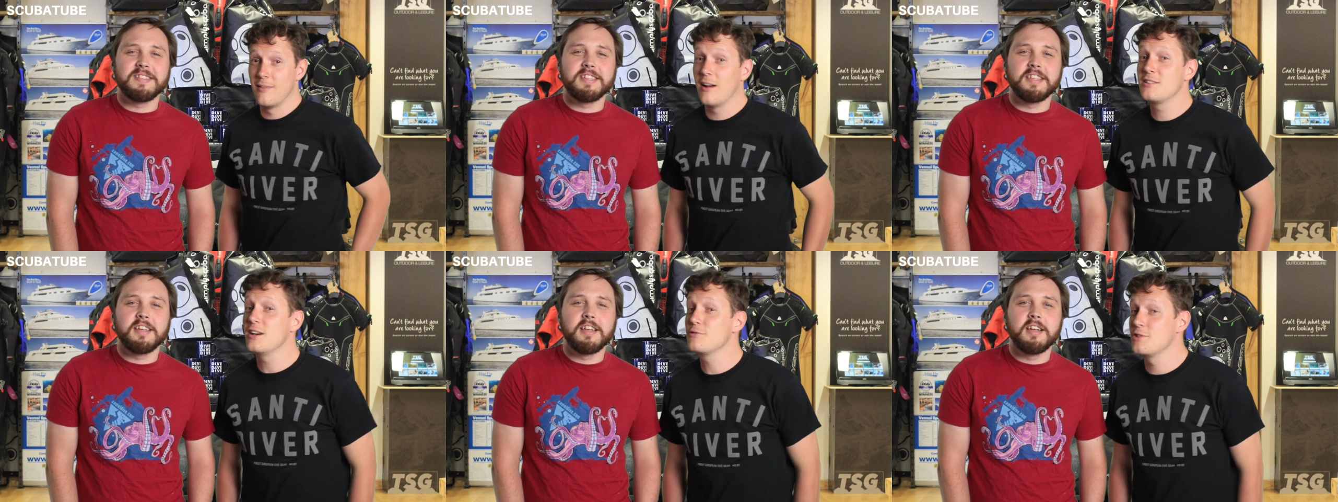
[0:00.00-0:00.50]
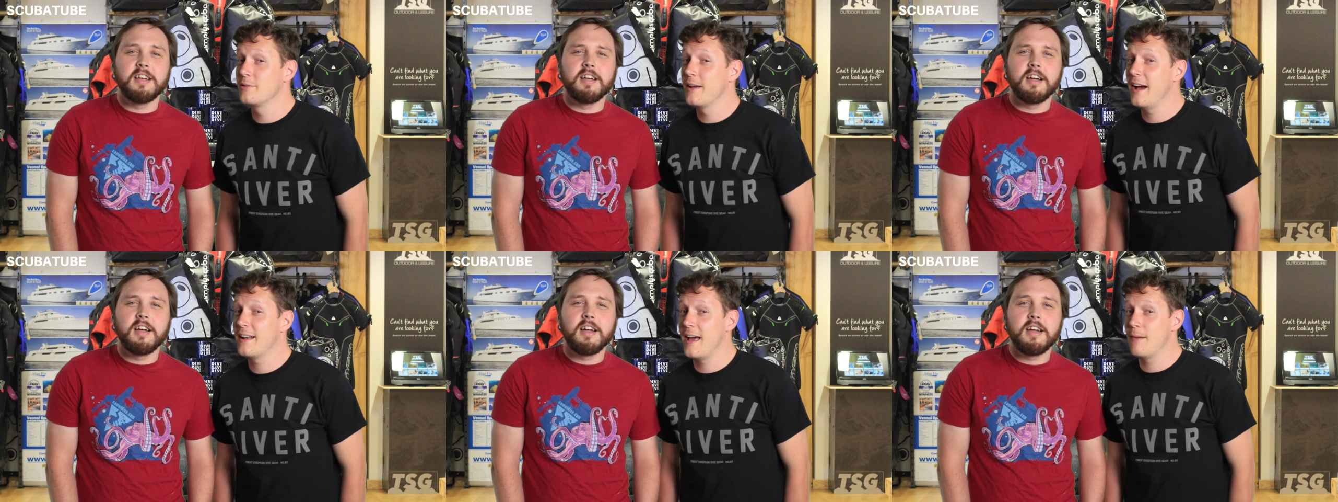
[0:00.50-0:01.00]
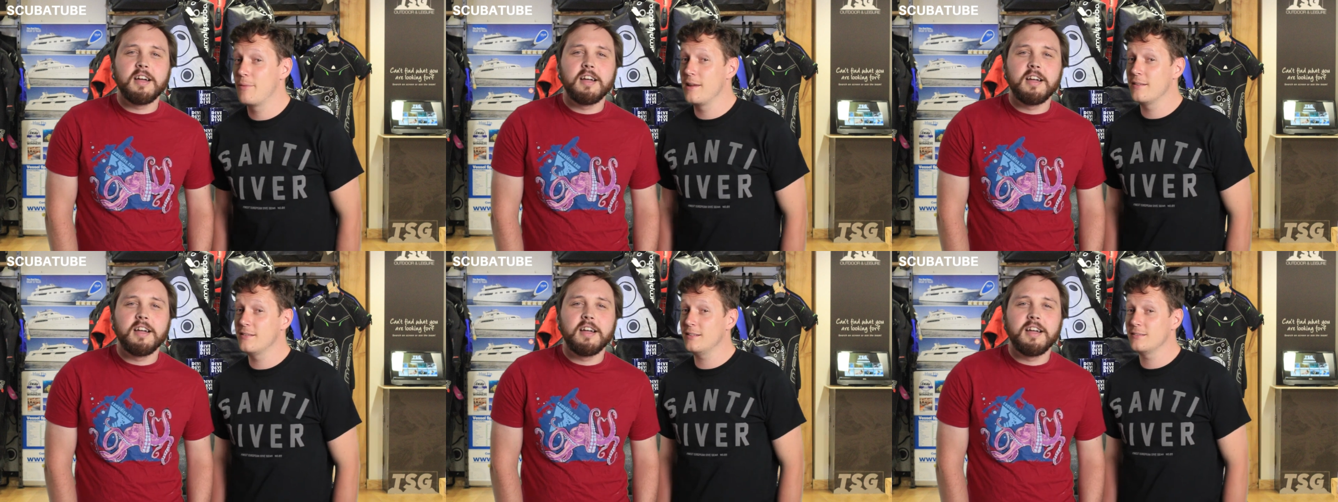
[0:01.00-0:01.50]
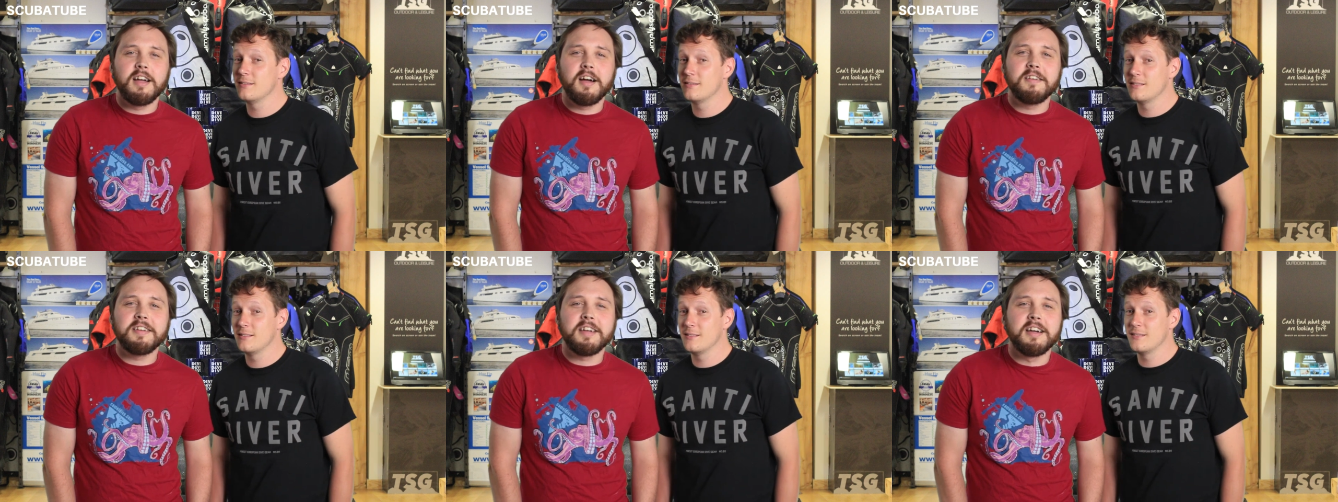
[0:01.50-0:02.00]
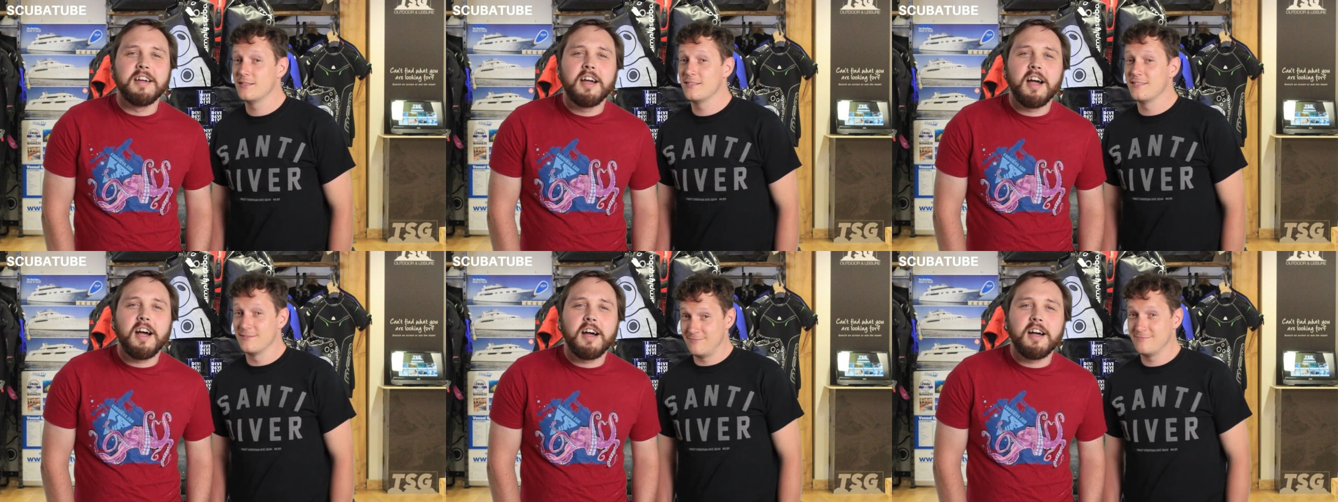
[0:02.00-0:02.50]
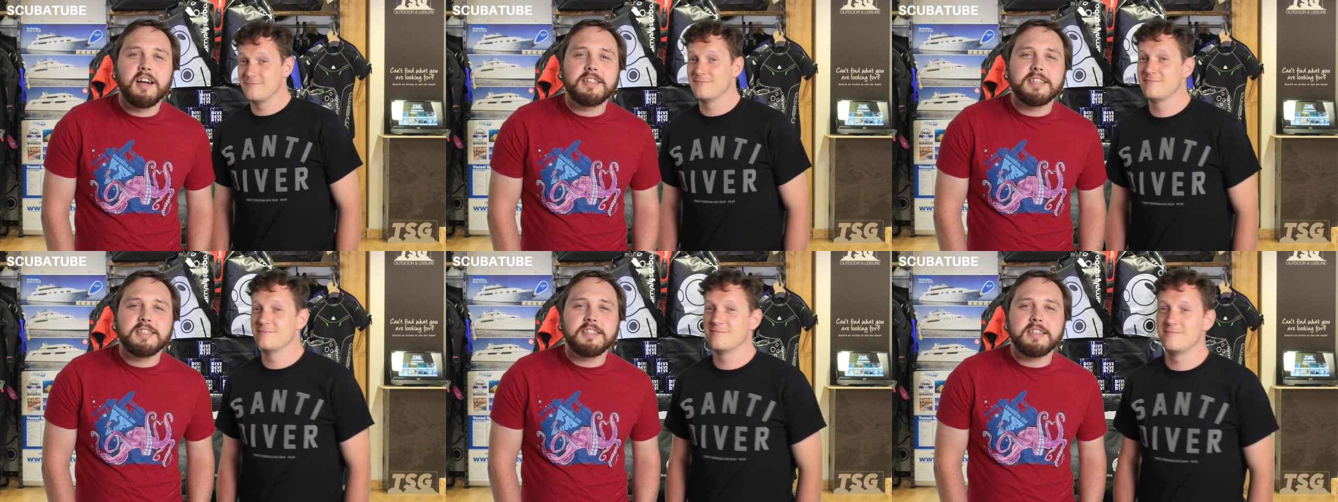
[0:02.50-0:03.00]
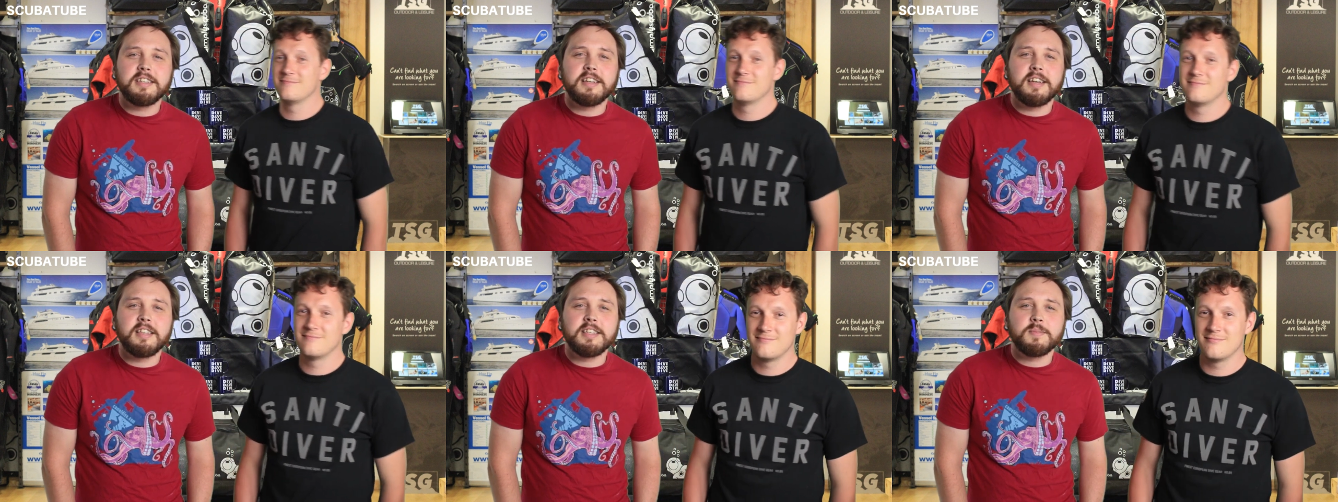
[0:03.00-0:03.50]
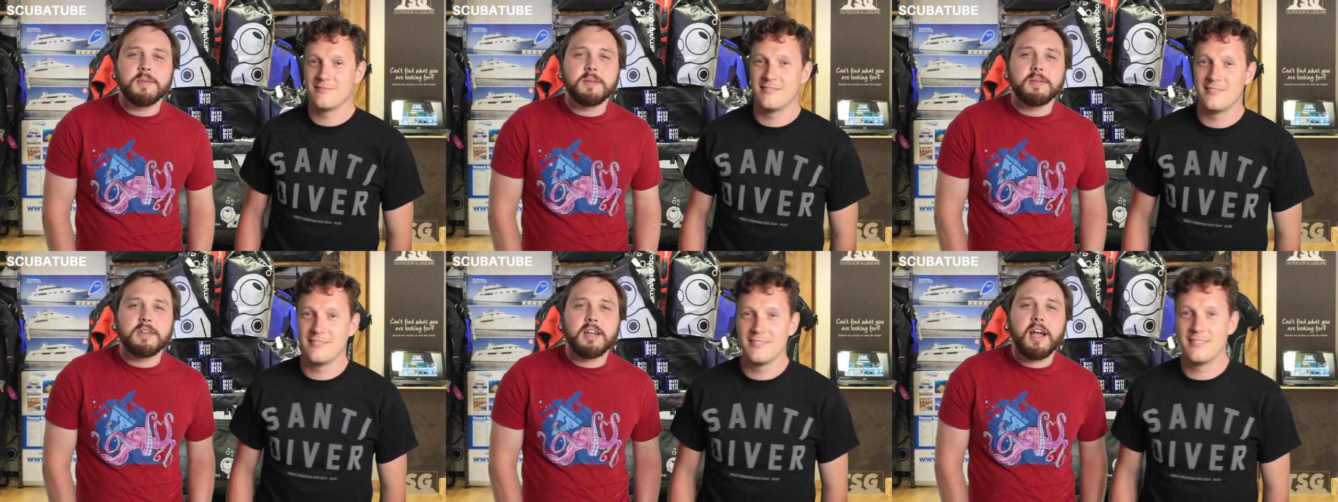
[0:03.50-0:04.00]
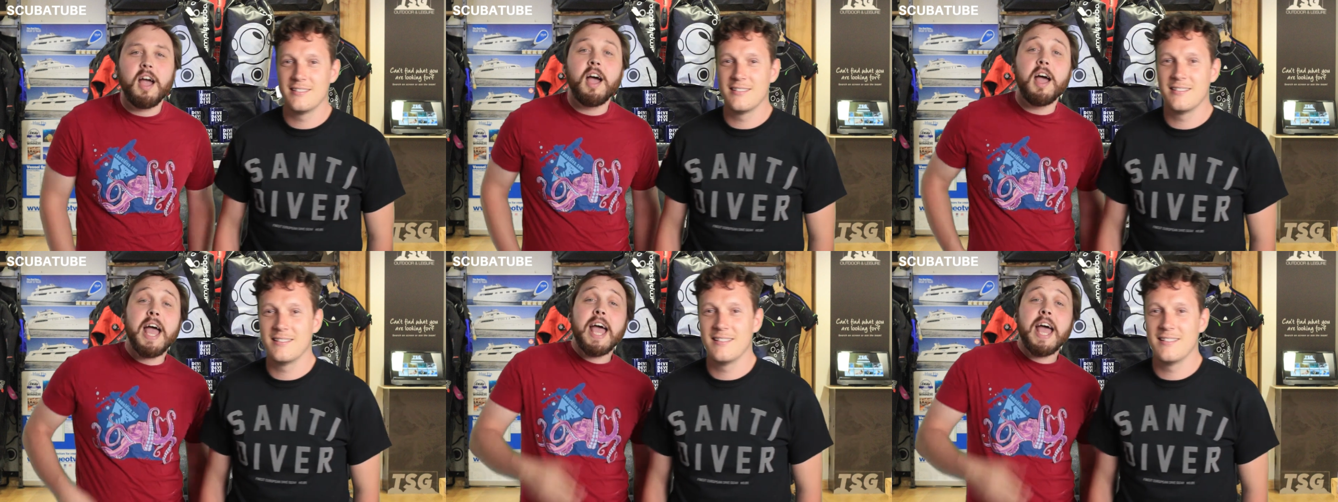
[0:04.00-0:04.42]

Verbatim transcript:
Speaker 1: I told you it had a happy ending. Oh yeah, uh, da, da, da, and
Speaker 2: that's where we're uh,